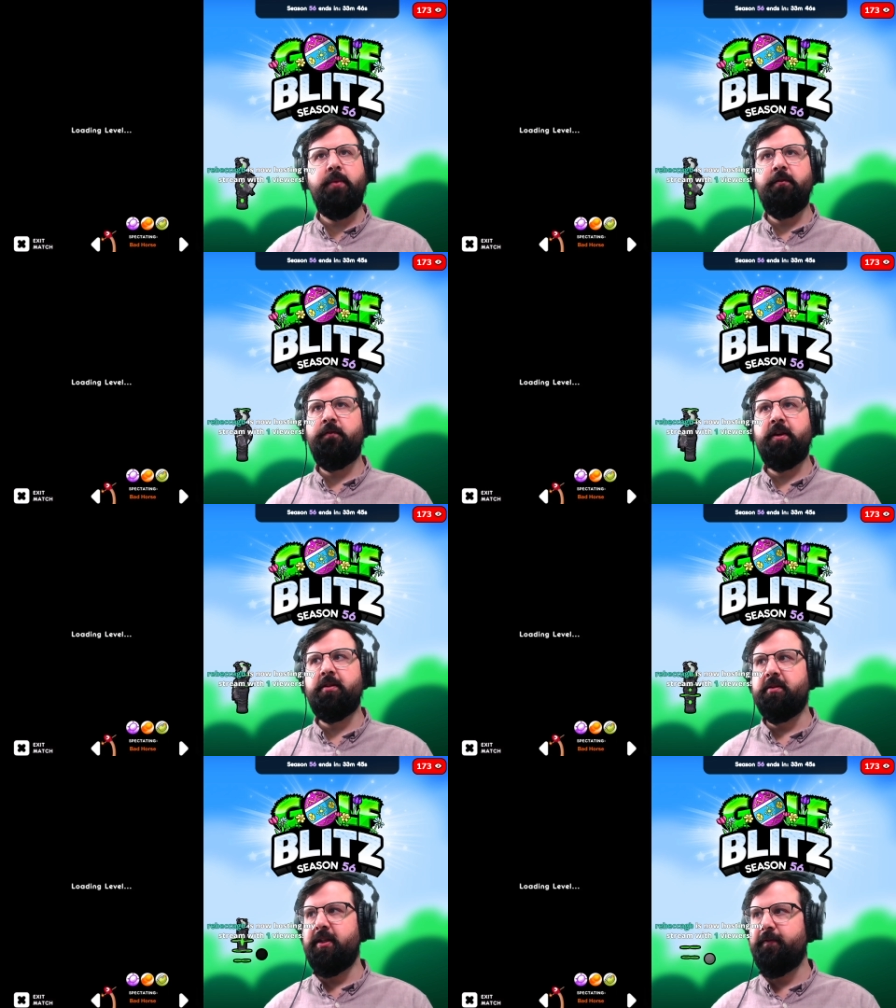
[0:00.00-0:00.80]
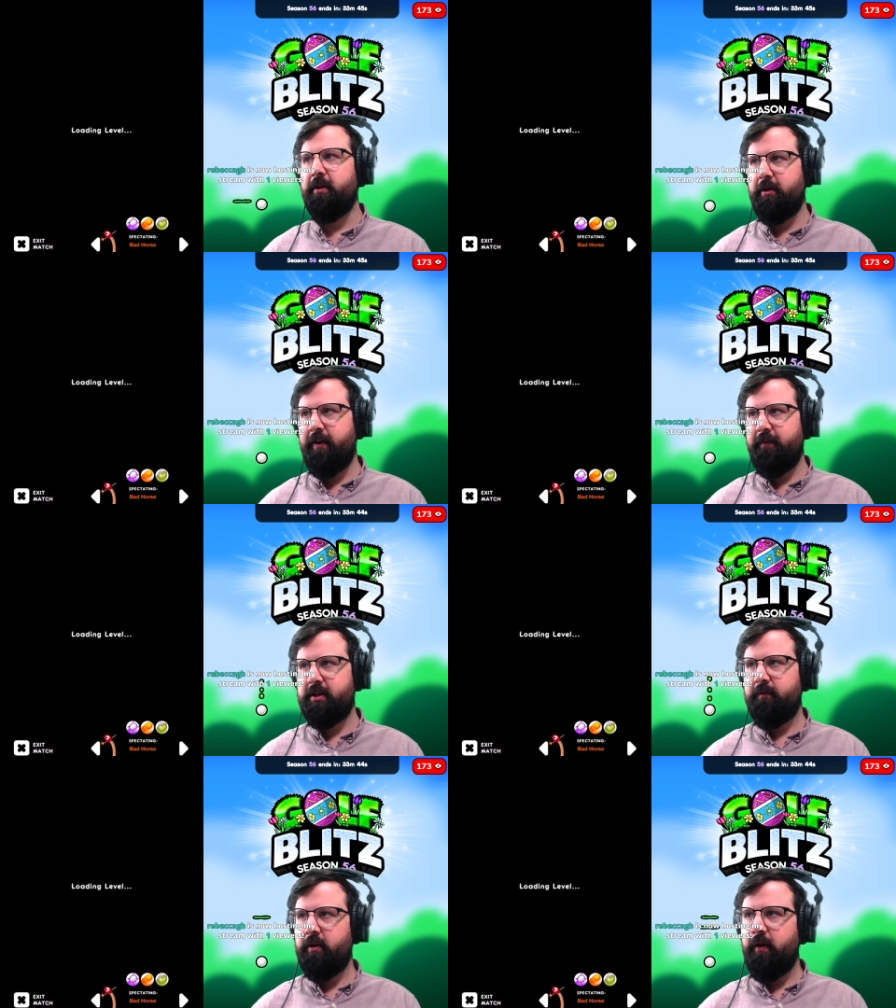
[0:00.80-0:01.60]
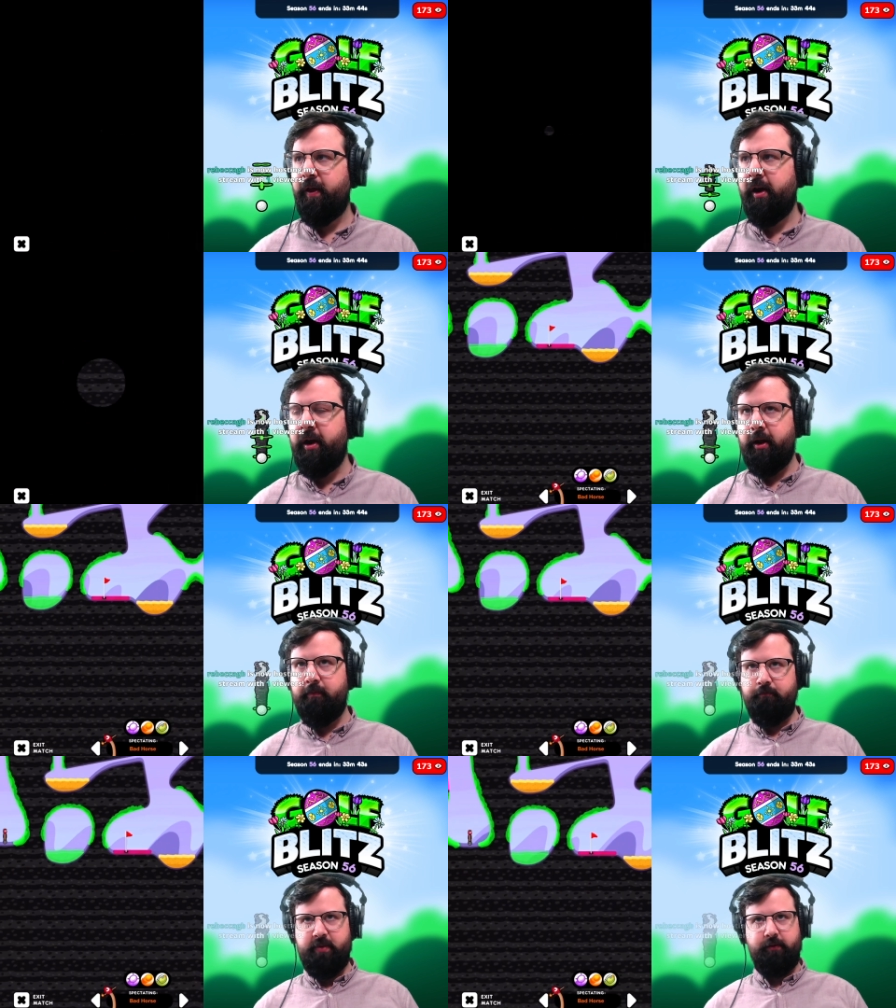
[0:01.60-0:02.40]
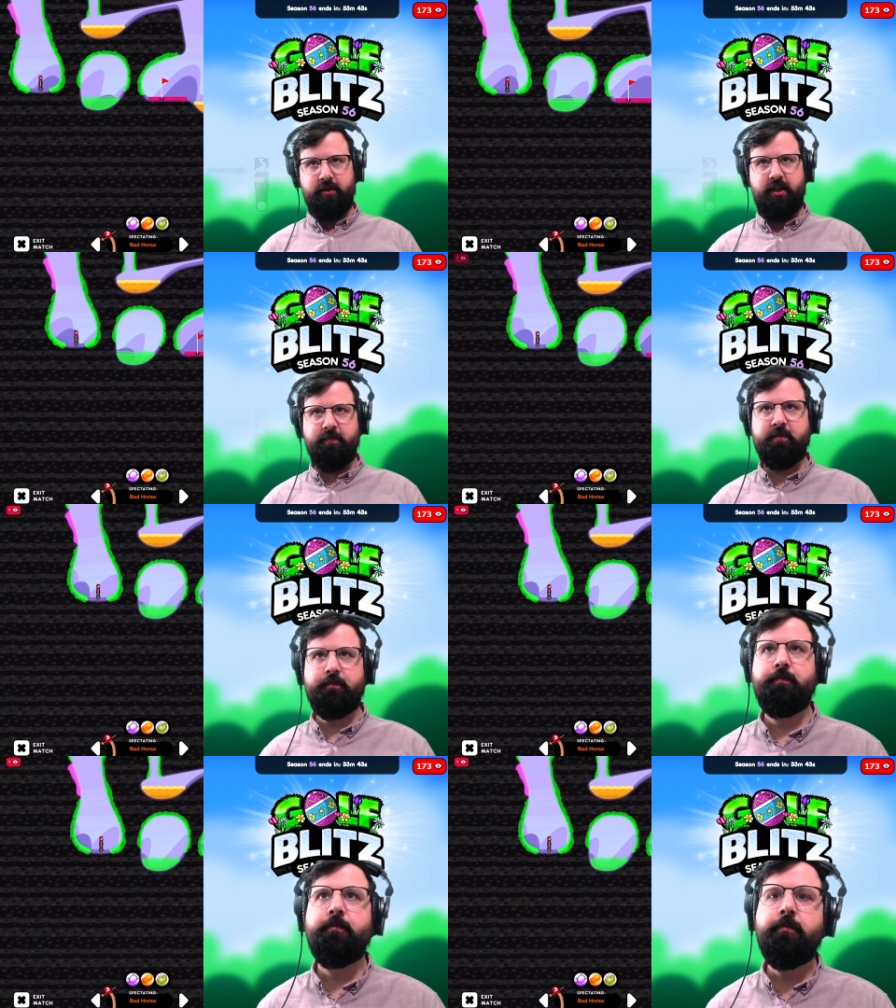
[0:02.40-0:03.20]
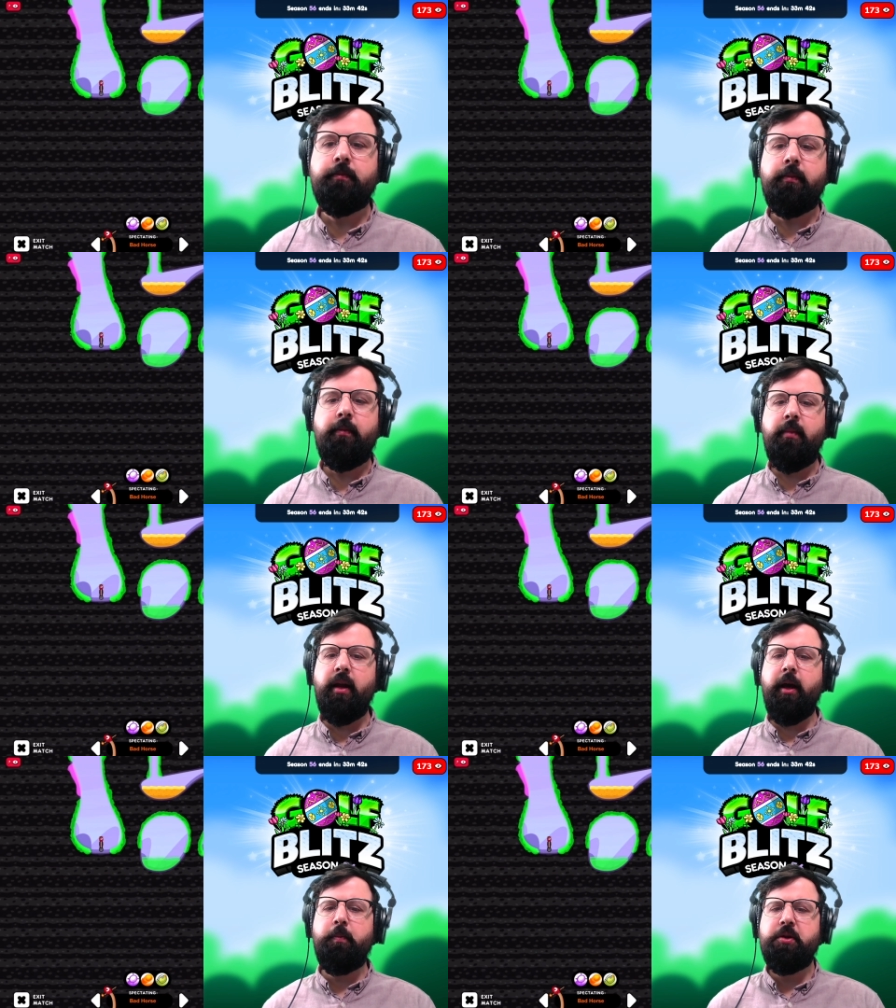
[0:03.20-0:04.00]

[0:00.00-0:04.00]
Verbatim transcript: never fixed those default graphics, even though I thought I did several times. I